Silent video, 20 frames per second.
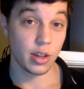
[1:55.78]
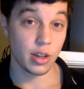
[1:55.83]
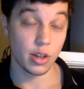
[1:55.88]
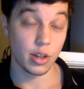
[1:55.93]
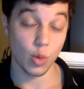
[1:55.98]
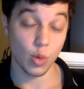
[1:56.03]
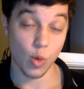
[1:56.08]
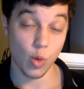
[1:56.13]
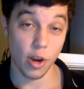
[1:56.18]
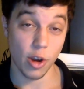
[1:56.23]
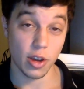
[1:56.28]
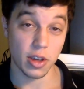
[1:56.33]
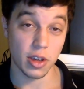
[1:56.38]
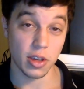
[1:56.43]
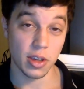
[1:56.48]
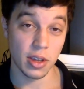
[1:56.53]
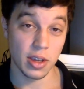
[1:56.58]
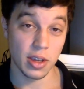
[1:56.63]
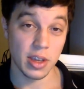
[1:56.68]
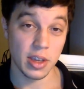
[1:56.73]
to work.
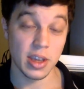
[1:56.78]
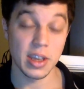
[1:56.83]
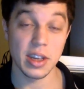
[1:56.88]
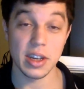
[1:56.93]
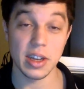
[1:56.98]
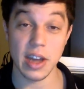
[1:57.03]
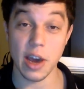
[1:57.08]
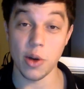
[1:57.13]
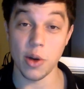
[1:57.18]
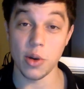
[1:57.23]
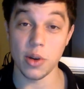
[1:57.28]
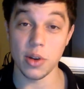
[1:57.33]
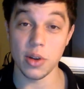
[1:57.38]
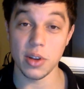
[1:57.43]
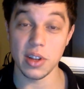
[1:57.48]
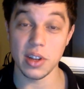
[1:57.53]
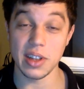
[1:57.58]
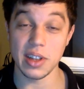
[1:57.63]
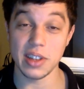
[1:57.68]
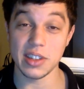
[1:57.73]
Now,
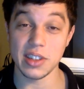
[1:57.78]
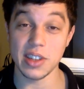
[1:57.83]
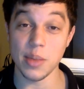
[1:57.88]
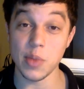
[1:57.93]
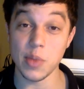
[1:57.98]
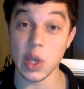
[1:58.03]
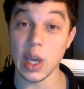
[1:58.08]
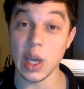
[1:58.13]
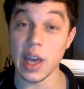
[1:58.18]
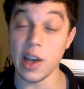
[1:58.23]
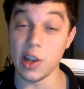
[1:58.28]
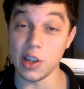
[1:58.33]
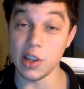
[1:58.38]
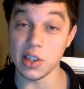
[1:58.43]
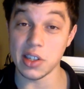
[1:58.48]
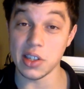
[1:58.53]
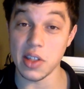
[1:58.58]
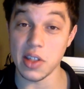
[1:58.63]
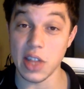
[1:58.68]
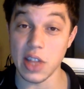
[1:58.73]
something
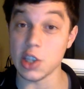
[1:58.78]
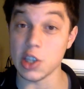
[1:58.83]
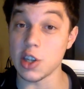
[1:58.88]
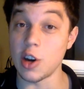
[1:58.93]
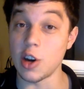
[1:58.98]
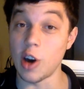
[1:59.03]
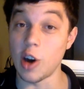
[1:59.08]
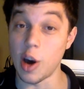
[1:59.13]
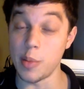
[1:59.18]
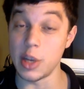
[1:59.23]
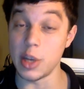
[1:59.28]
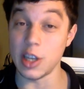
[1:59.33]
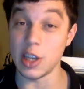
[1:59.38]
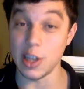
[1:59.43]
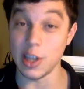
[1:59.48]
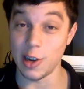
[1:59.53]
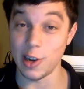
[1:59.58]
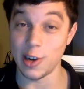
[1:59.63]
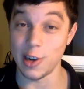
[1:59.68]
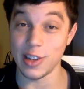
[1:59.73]
else that's common
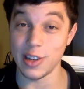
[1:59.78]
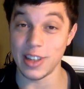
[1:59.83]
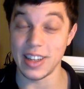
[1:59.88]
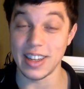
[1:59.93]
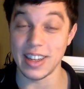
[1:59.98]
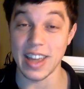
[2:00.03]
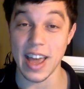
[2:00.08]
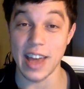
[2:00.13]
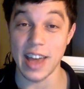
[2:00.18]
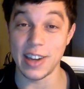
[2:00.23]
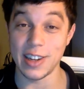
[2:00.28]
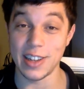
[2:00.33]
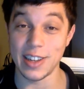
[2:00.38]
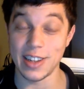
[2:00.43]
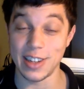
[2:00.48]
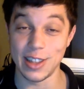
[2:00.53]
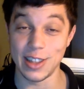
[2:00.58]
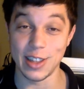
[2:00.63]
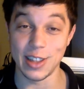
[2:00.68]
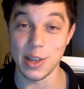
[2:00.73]
here in Canada
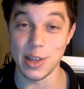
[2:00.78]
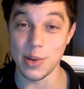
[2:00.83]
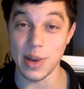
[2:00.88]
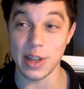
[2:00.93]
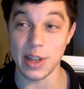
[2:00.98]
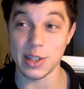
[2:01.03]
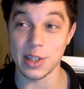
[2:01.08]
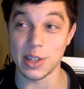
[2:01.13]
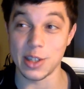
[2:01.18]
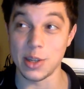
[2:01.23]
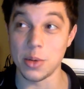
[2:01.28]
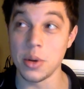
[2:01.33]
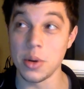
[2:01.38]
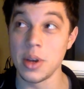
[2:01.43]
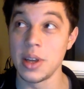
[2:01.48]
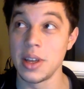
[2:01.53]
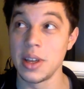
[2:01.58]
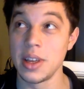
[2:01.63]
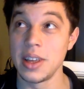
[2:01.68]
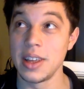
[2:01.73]
and in the US too,
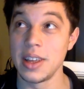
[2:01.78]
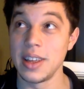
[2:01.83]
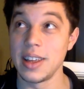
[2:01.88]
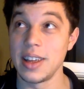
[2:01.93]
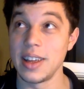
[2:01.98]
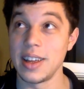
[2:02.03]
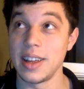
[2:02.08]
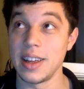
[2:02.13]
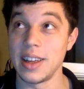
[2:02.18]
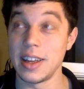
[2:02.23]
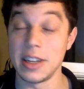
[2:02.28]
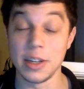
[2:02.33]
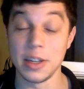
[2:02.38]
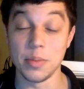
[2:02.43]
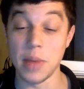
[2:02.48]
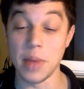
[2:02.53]
and in